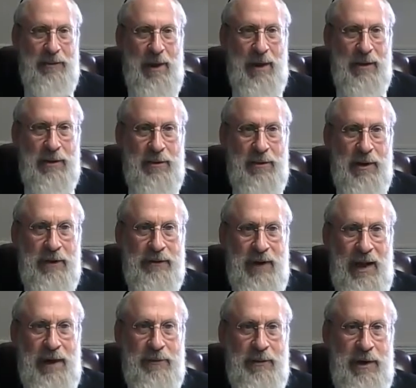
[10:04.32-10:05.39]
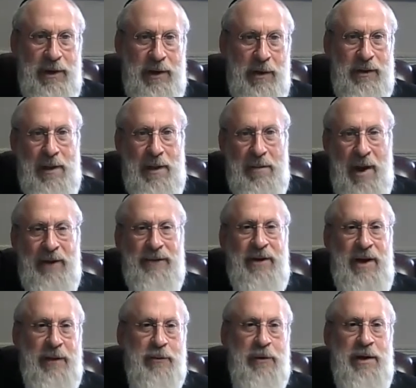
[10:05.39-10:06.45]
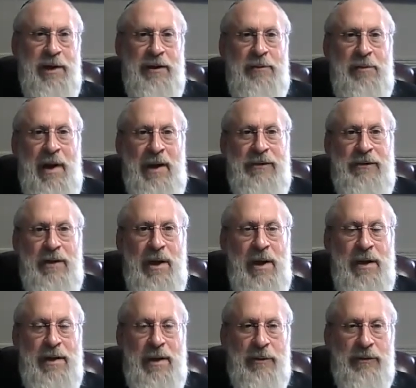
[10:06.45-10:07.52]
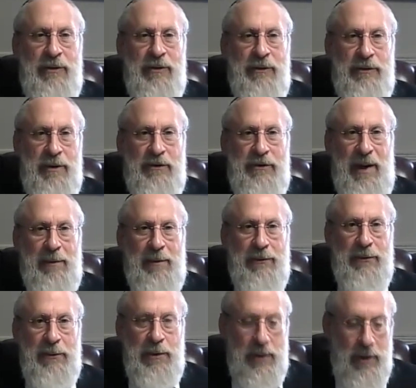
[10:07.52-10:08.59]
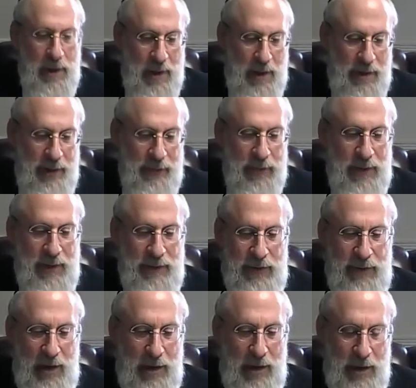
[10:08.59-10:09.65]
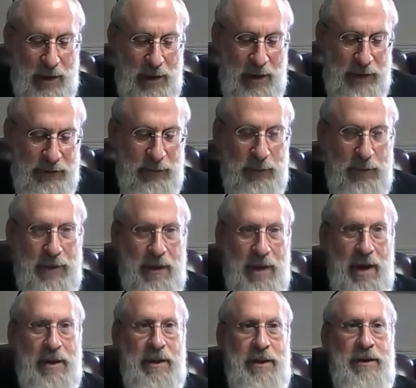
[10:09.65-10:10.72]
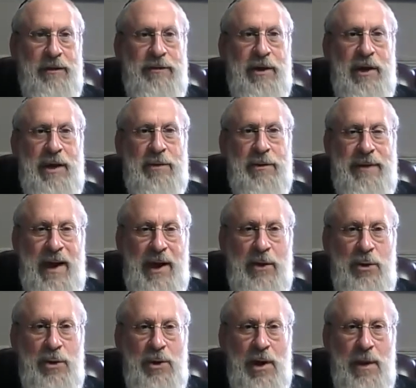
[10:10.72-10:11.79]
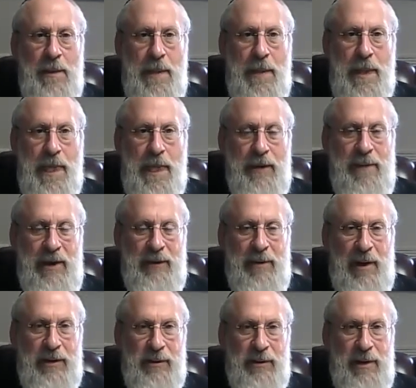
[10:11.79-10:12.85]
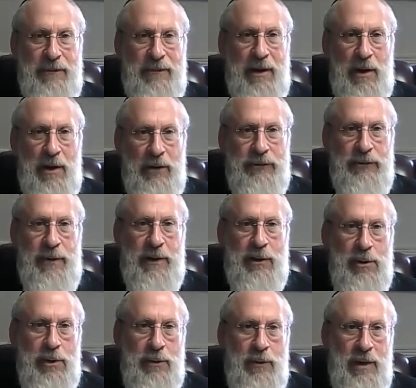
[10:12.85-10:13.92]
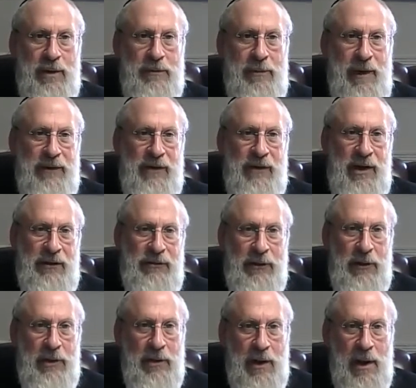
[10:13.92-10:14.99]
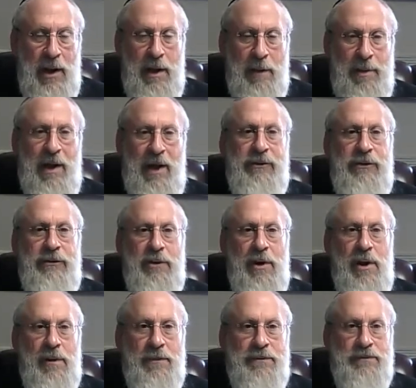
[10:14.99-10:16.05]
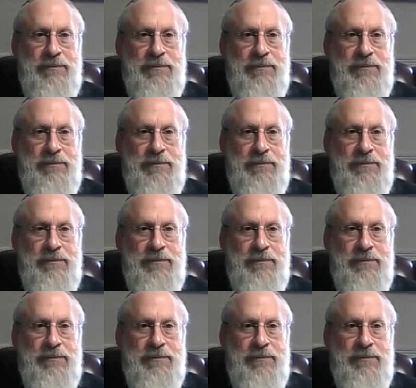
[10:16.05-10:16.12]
palter because not everybody knows how to make pas, and everyone needs pas. That was considered the staple food everyone lives on. So together with that kula of pas palter, we find also a kula what makes it considered pas Yisrael.